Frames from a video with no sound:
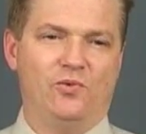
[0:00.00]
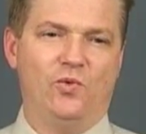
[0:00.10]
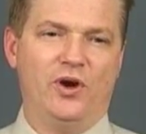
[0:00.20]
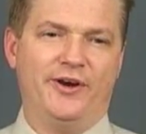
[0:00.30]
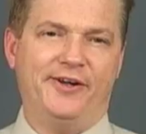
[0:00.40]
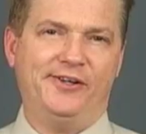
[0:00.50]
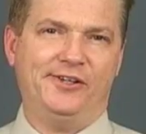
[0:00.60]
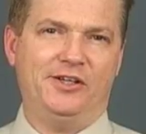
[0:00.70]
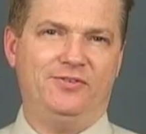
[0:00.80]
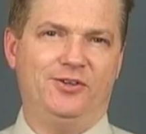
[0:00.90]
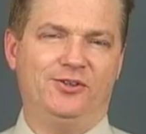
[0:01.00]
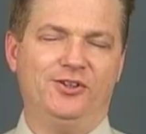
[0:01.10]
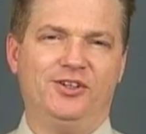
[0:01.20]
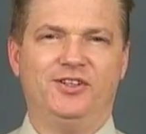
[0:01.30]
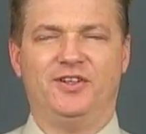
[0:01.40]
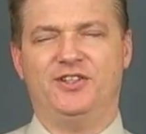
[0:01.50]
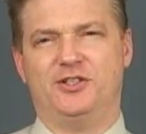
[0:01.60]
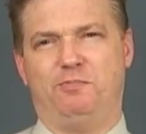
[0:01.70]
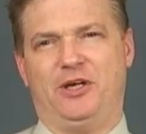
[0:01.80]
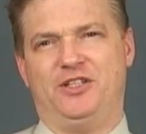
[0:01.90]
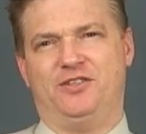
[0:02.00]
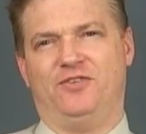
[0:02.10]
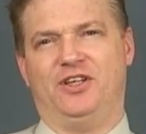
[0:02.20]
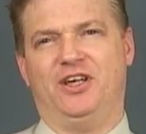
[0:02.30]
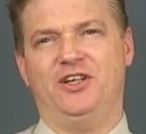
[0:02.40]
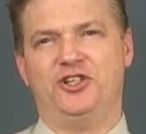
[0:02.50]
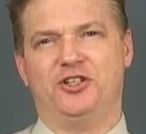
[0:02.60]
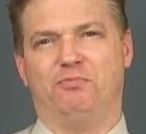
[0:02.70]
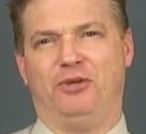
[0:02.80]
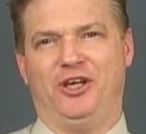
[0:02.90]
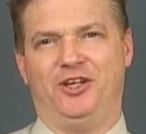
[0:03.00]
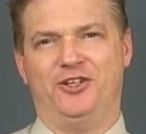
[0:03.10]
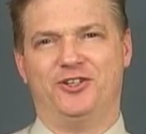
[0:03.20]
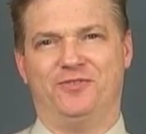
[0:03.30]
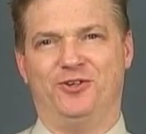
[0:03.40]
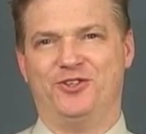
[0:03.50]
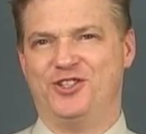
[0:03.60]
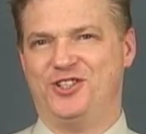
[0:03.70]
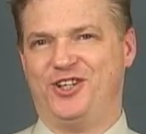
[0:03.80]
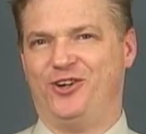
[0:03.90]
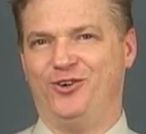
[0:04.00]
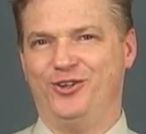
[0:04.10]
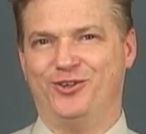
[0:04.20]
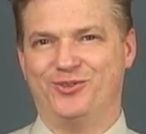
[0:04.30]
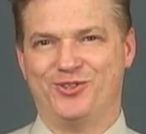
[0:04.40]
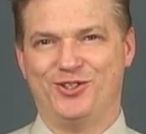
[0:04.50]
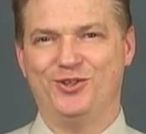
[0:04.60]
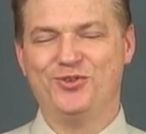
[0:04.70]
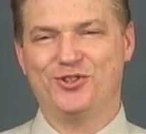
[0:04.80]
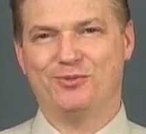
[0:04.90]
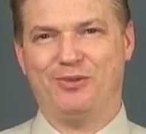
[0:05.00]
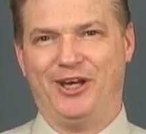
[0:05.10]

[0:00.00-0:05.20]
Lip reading: Well, if you look at the specification page of your stereo's user